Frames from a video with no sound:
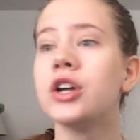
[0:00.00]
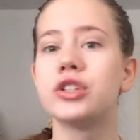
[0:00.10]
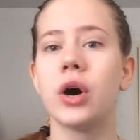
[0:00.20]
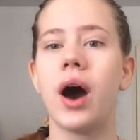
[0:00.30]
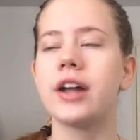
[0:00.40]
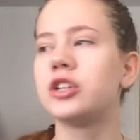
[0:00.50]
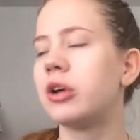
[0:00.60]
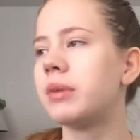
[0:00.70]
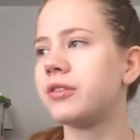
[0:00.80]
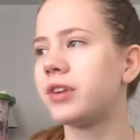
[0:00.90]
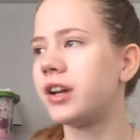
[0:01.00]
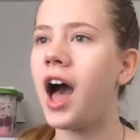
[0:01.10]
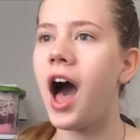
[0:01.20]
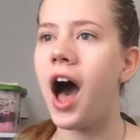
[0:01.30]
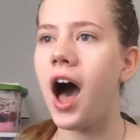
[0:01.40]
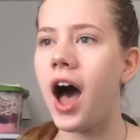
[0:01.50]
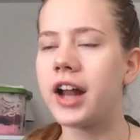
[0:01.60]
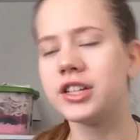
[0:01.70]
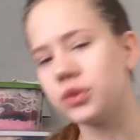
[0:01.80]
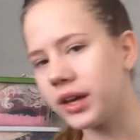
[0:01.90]
So I told my friend,
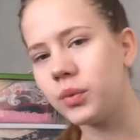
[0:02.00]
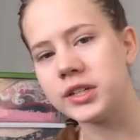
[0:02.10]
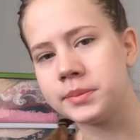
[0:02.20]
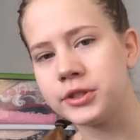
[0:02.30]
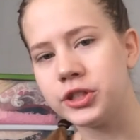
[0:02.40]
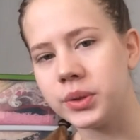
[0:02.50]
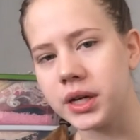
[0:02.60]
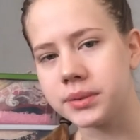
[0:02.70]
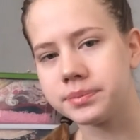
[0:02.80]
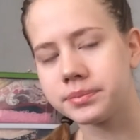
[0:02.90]
I just like whispered to her,